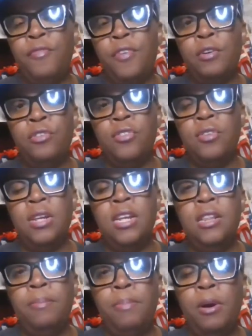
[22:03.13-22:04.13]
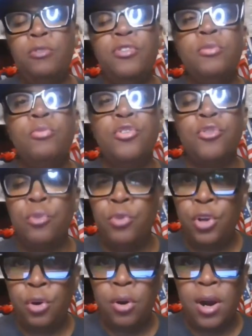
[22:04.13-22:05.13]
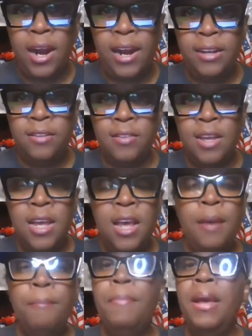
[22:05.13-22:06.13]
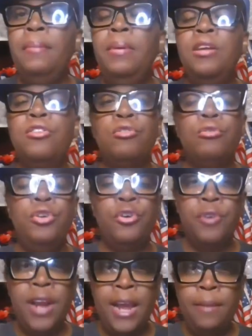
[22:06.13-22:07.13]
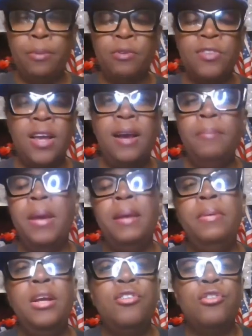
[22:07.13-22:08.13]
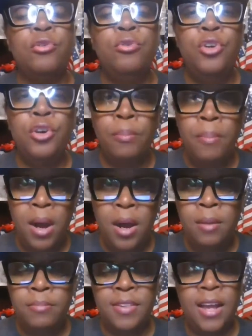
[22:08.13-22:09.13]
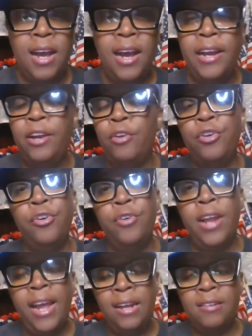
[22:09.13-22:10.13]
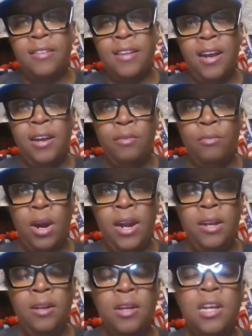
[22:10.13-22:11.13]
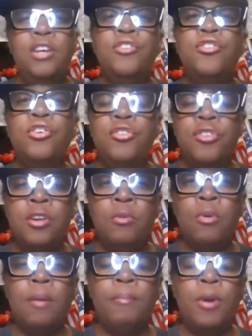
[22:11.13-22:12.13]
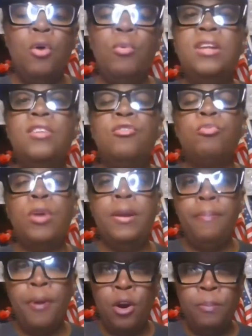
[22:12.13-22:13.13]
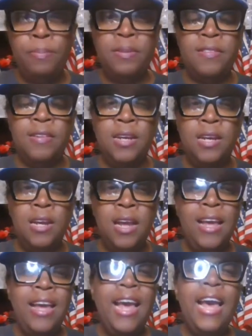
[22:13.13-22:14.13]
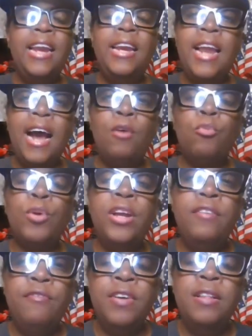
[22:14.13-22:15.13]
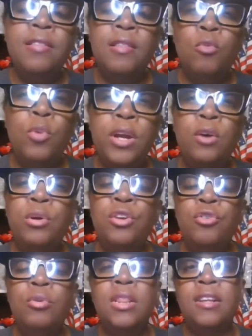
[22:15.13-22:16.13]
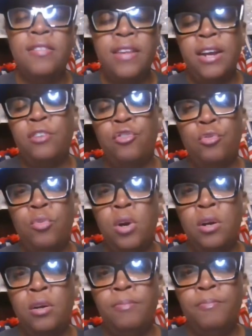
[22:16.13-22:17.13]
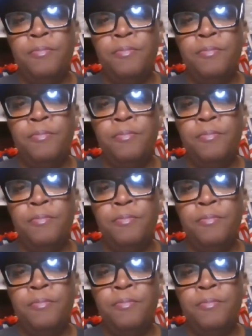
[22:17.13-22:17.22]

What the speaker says: first did the post, it was through your eyes. Maybe it's through your neighbor's eye. Maybe it's through your mom's eye or your dad's eye, right? So you see where I'm going. It's repurposing and not reinventing the wheel and doing this extra work.